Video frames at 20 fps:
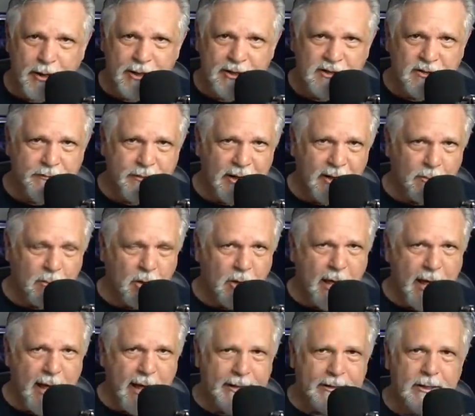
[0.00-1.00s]
It's available
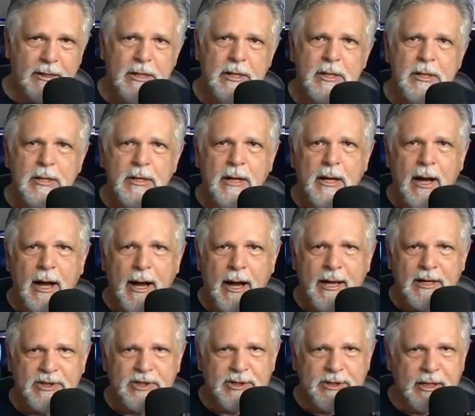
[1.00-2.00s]
at
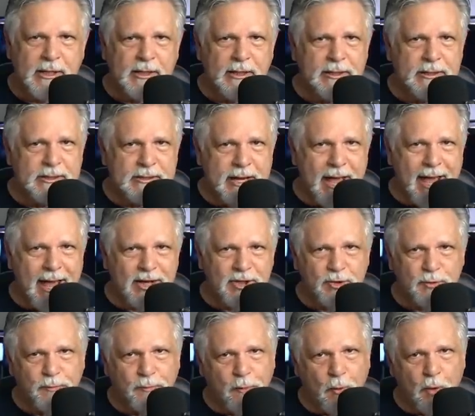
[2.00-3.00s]

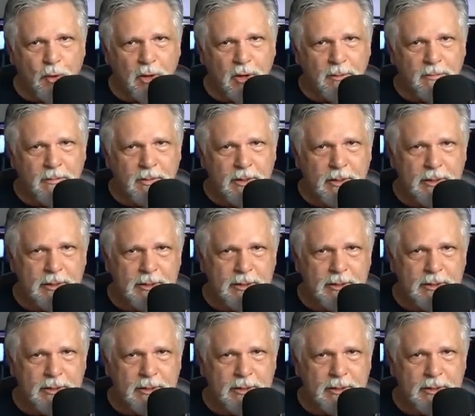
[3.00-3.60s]
Cichlid-Forum,